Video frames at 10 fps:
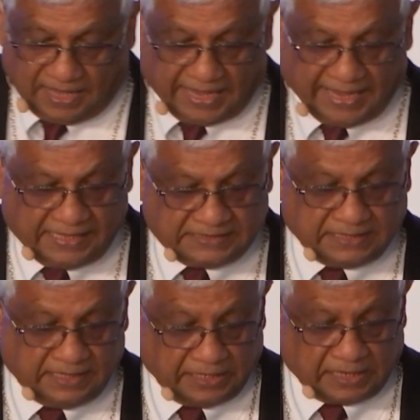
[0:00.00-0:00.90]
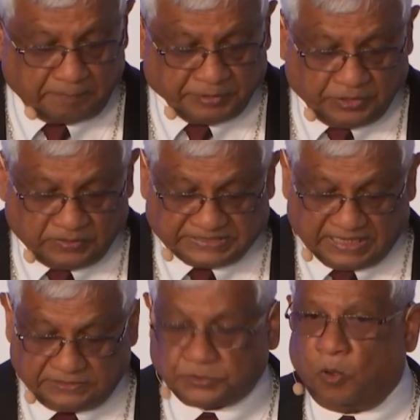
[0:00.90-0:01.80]
is in Lampedusa.
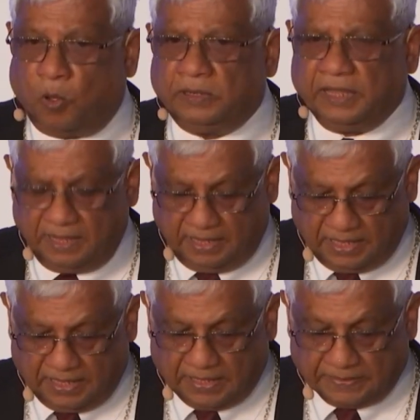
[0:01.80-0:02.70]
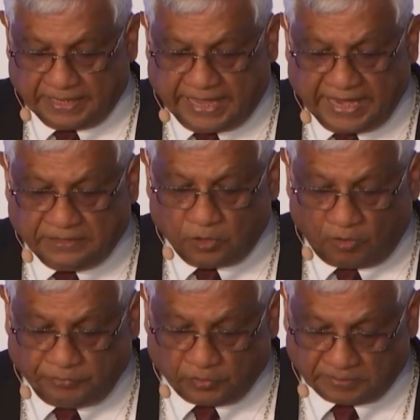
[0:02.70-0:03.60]
It's called the Gate
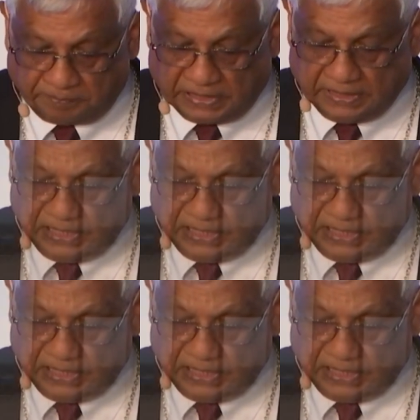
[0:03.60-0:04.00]
of Europe.